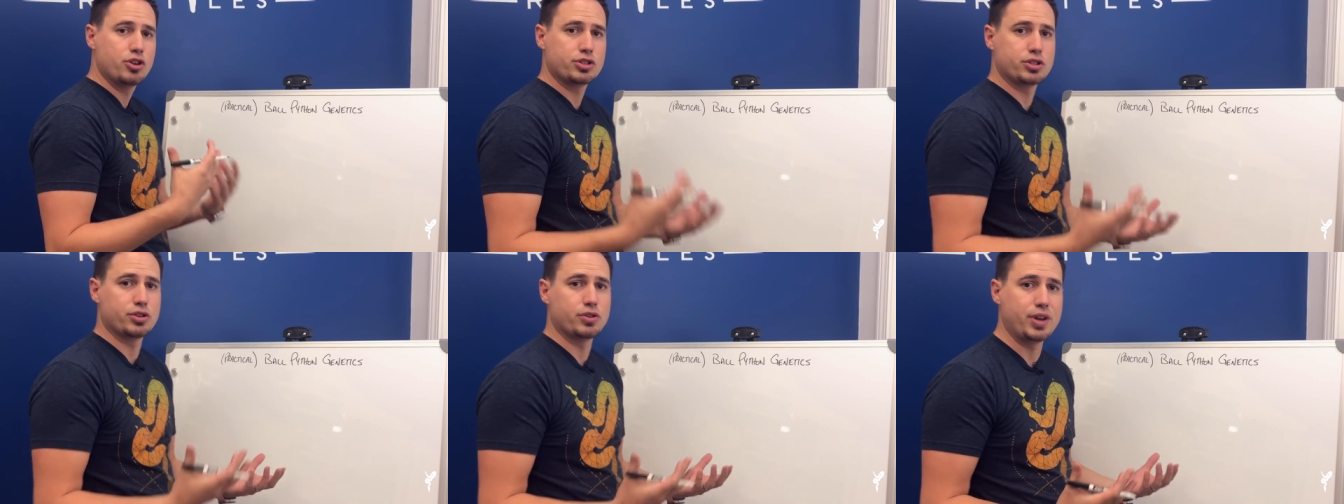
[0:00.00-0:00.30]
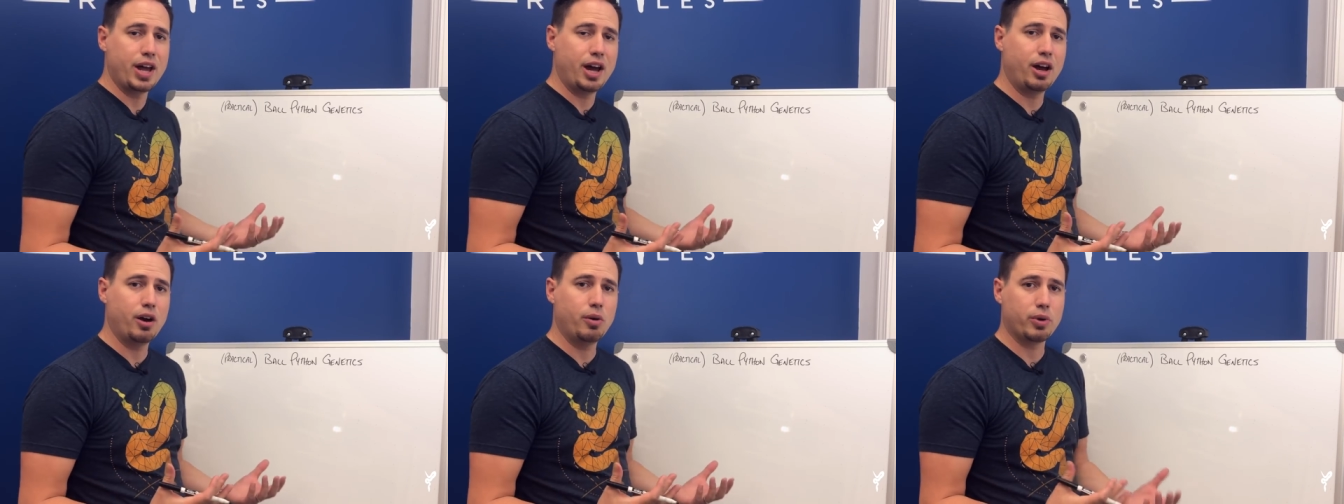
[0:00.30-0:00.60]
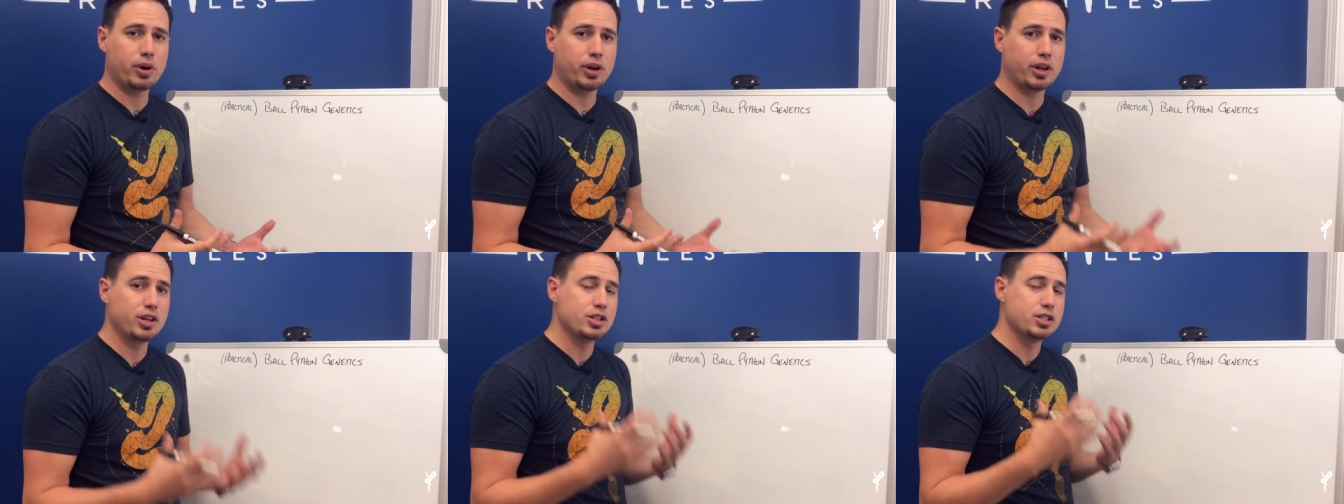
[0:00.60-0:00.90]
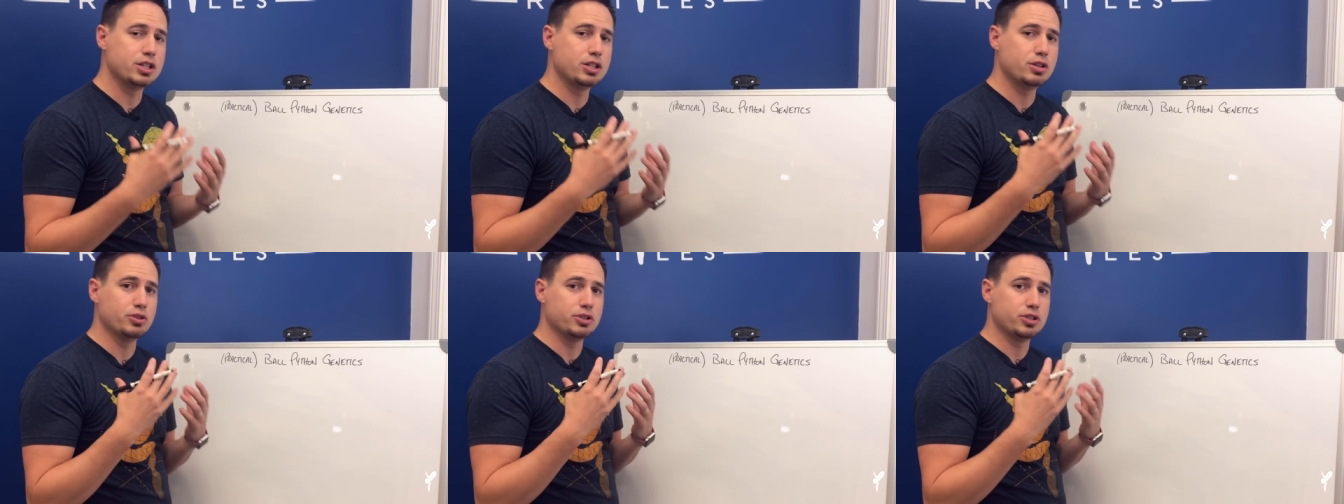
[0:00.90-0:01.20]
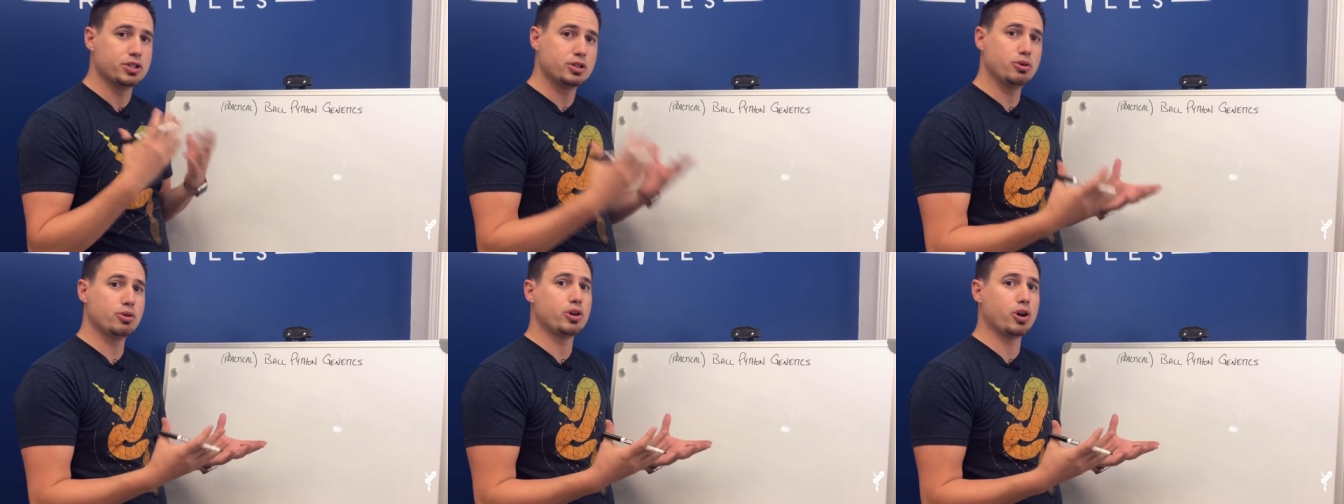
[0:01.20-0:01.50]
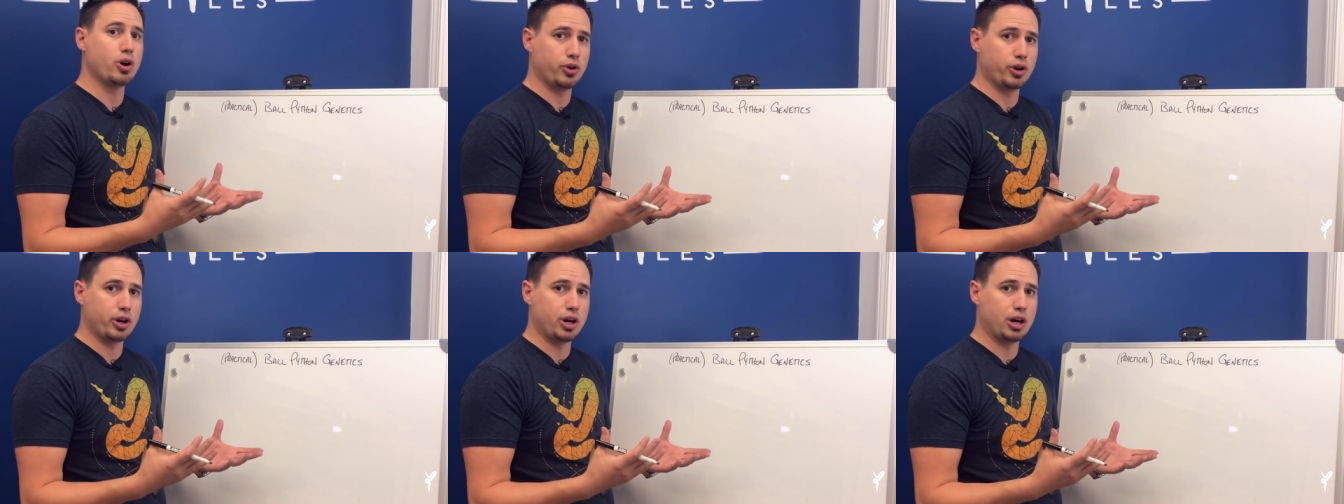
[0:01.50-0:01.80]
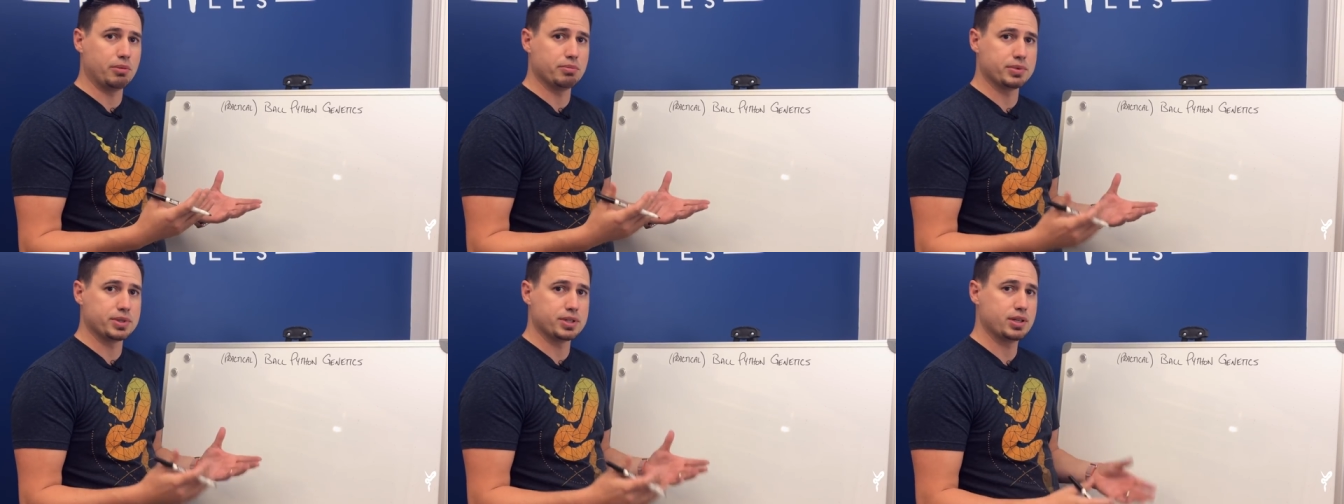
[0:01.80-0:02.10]
So now we're going to do two
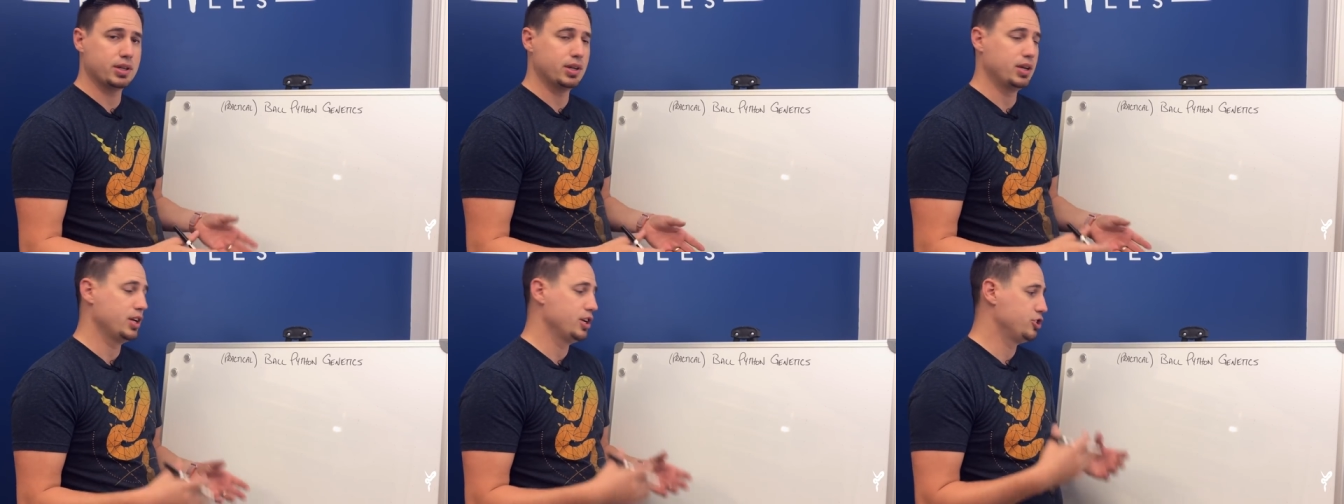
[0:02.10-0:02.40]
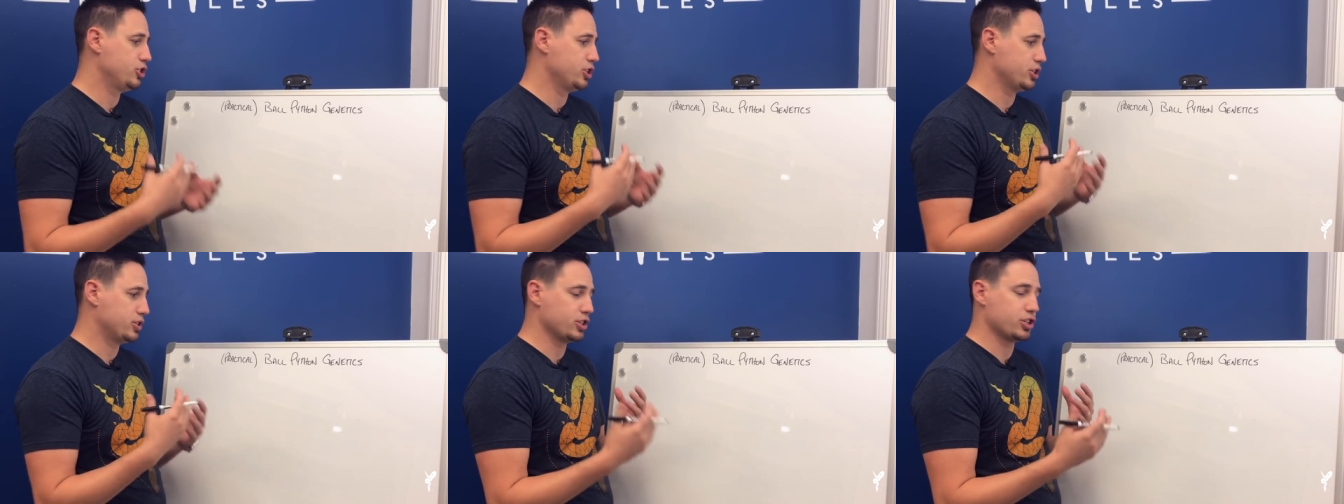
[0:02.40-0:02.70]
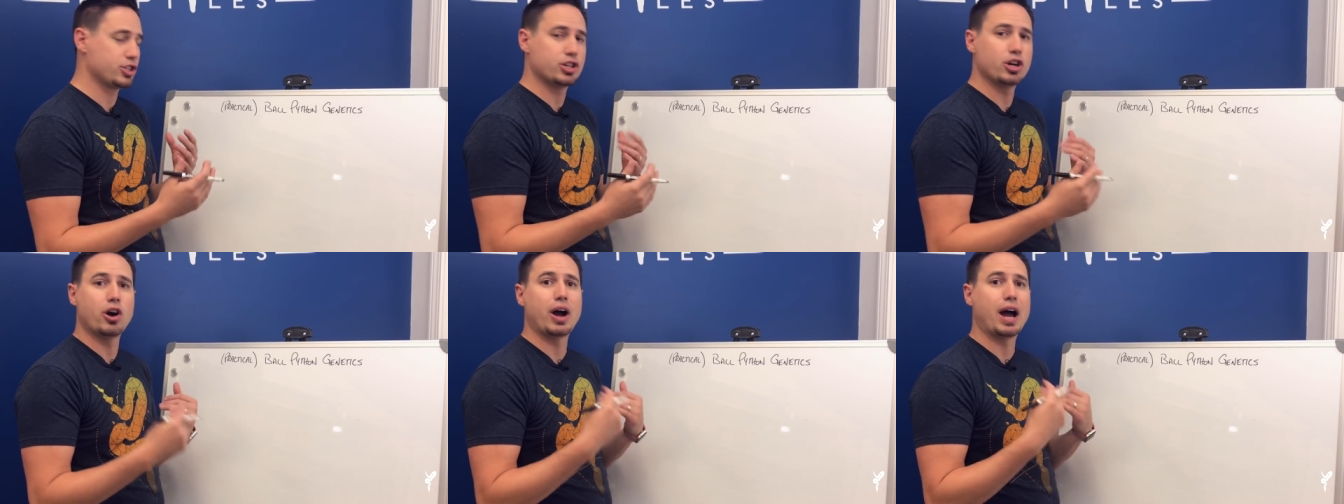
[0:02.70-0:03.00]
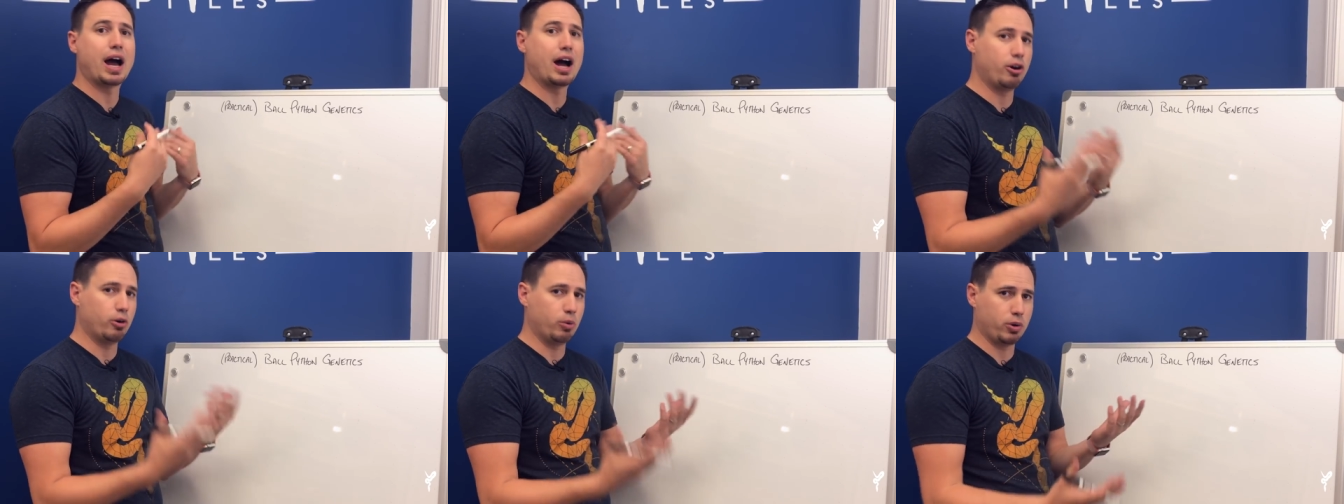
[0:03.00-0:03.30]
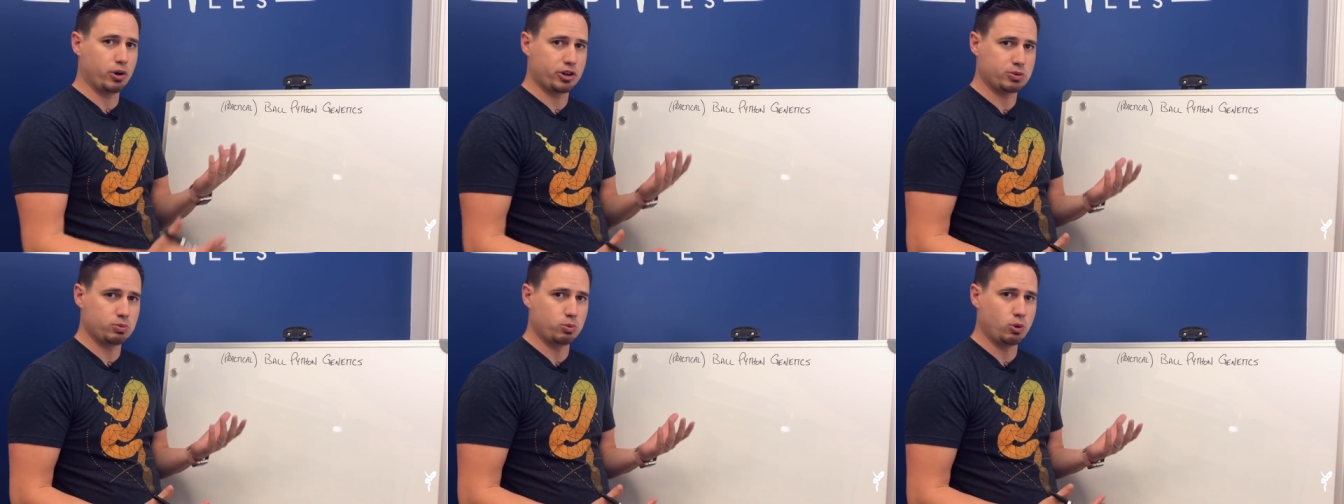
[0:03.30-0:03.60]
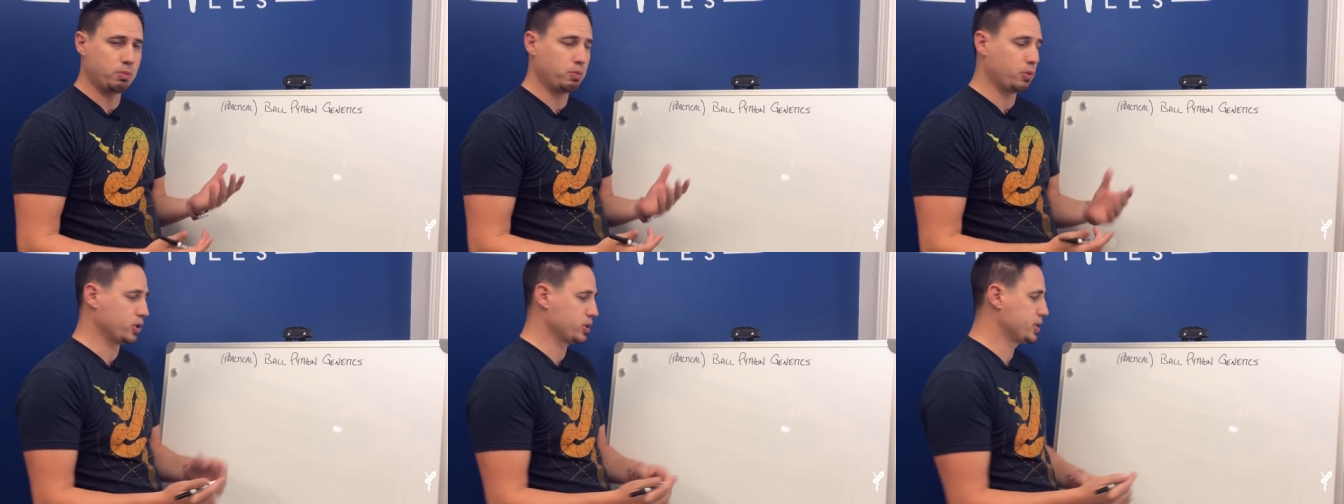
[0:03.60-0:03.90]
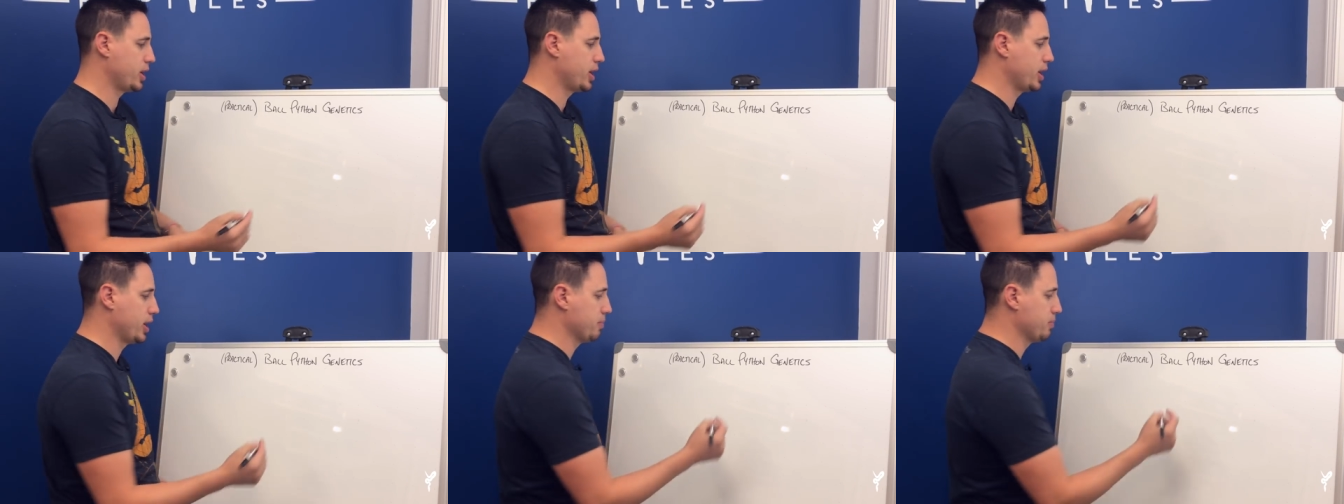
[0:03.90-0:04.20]
codoms just to show how it works one more
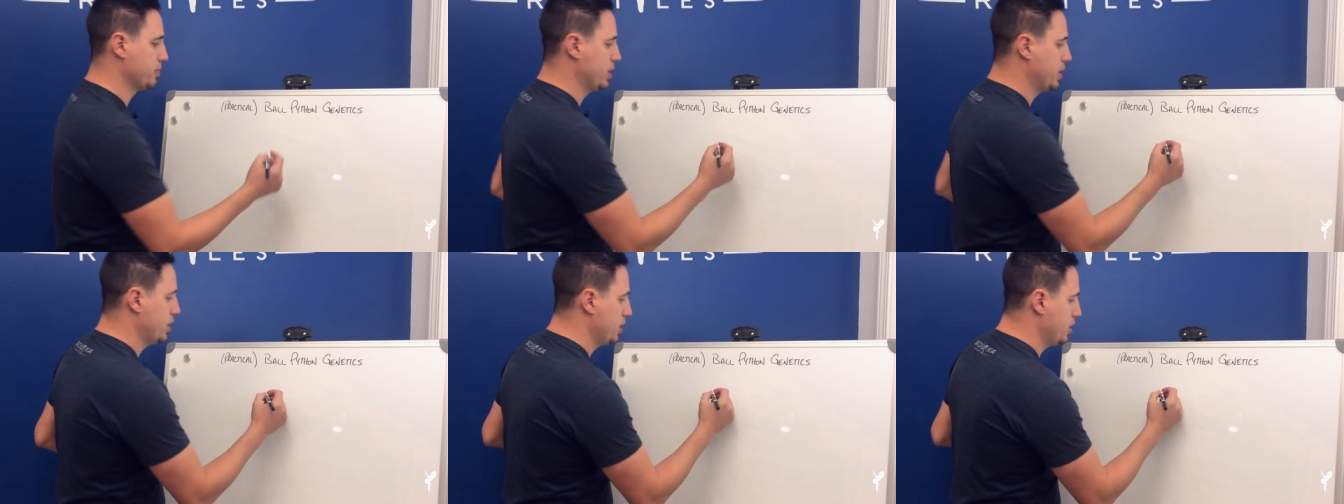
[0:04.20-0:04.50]
time.